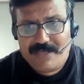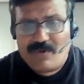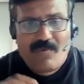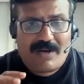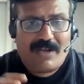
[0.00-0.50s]

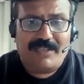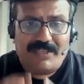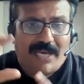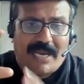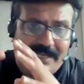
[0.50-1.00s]
So what are
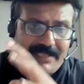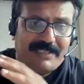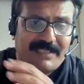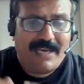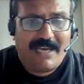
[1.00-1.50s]
the
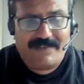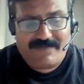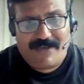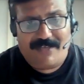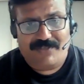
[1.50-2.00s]
challenges he
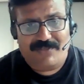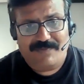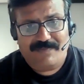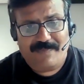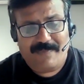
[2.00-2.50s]
has faced?